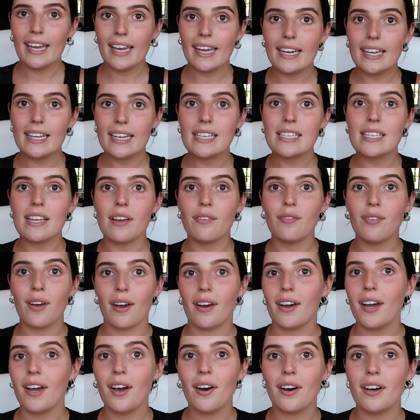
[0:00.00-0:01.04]
It is
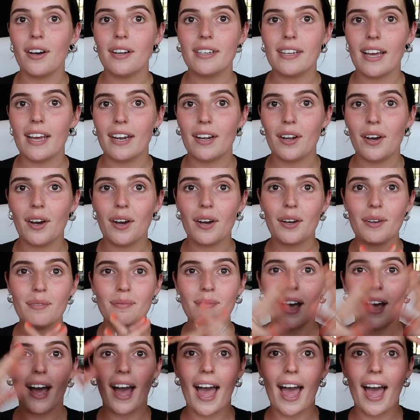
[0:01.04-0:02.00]
very hot at home.